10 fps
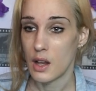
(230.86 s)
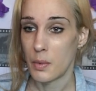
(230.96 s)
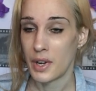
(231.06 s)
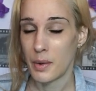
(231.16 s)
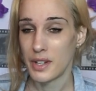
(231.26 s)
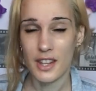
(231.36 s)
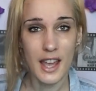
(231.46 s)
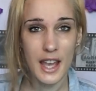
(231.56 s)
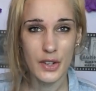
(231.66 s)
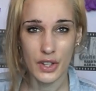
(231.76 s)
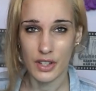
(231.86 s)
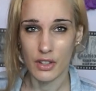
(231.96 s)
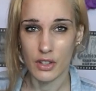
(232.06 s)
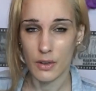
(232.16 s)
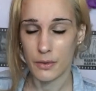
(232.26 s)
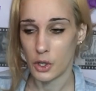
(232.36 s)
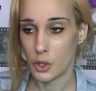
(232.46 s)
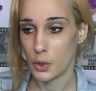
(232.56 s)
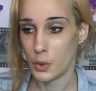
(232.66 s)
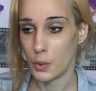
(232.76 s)
when I went to the hairdresser's a
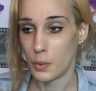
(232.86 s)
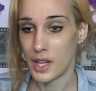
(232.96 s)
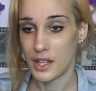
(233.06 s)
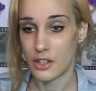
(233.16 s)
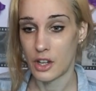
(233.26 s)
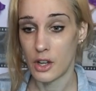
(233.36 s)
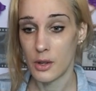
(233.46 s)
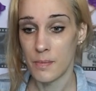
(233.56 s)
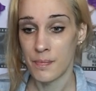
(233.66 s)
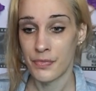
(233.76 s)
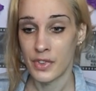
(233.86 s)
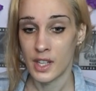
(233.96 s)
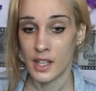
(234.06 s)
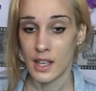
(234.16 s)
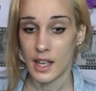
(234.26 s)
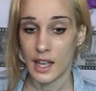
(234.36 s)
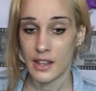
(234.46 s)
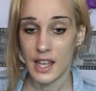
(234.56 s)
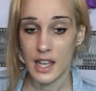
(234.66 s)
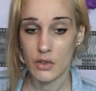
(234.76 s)
few weeks ago,
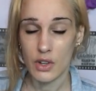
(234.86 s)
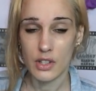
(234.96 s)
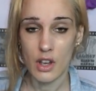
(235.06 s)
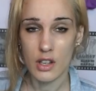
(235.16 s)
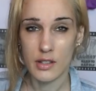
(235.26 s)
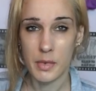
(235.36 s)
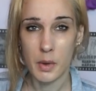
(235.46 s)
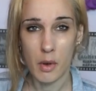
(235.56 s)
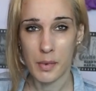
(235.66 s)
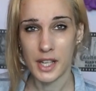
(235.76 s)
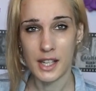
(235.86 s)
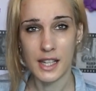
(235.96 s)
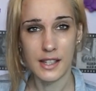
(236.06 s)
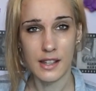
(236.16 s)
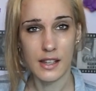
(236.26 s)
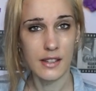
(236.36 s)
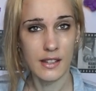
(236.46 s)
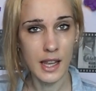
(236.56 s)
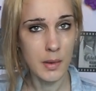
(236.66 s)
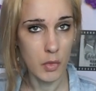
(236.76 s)
and the hairdresser asked me what my niece's
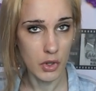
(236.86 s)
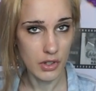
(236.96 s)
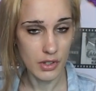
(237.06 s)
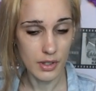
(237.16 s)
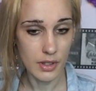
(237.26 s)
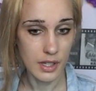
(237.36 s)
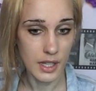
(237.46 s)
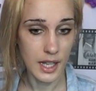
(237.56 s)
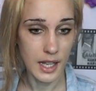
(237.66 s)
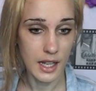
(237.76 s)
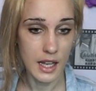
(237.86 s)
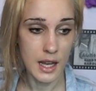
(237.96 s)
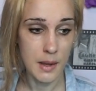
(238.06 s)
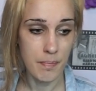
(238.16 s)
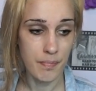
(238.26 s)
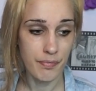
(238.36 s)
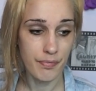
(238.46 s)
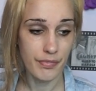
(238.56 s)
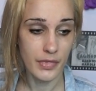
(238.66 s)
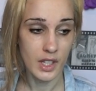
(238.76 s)
name was. And
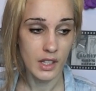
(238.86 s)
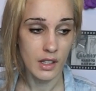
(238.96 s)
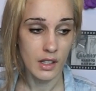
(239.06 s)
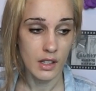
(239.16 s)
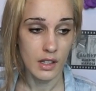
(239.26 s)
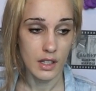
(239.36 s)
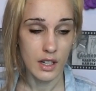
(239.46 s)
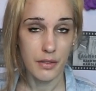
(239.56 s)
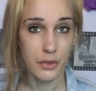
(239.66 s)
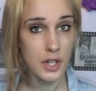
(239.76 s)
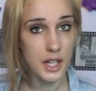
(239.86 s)
I have 3